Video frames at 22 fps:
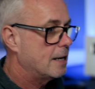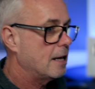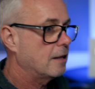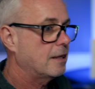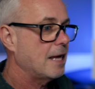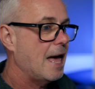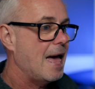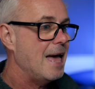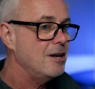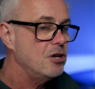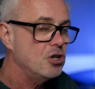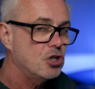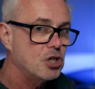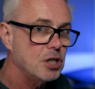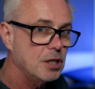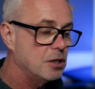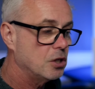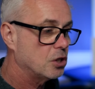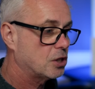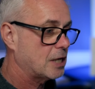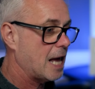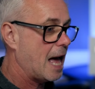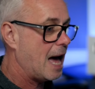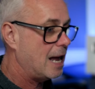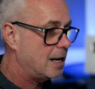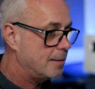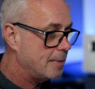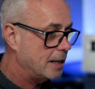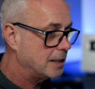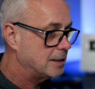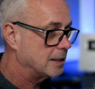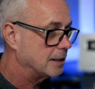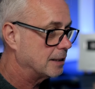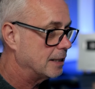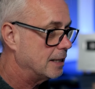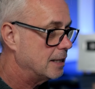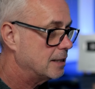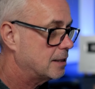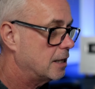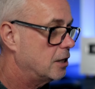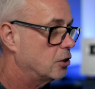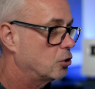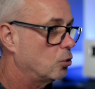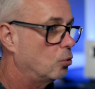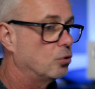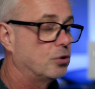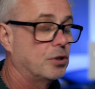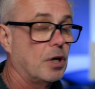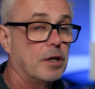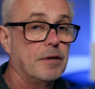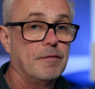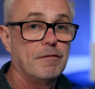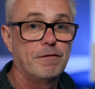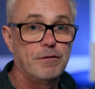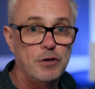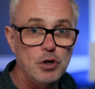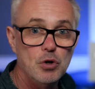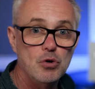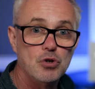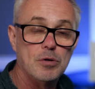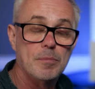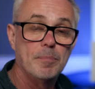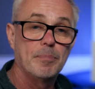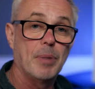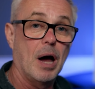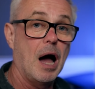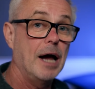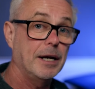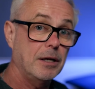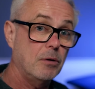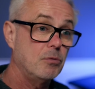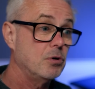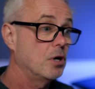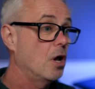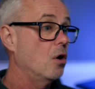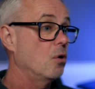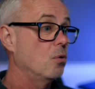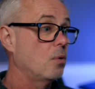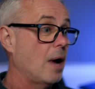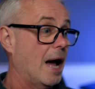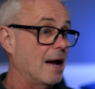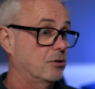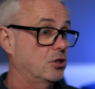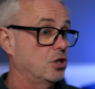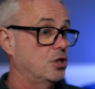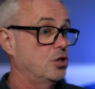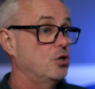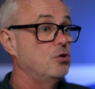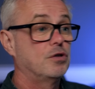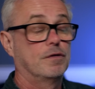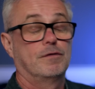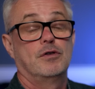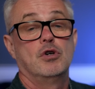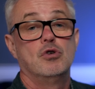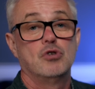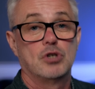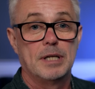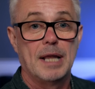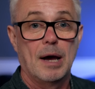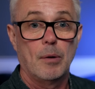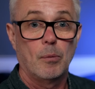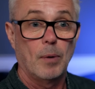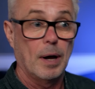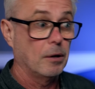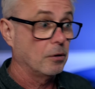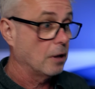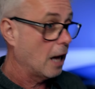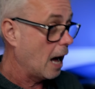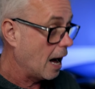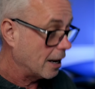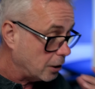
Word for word: Now the engine that's animating this is all done in Fusion, but I don't know how to use Fusion that well.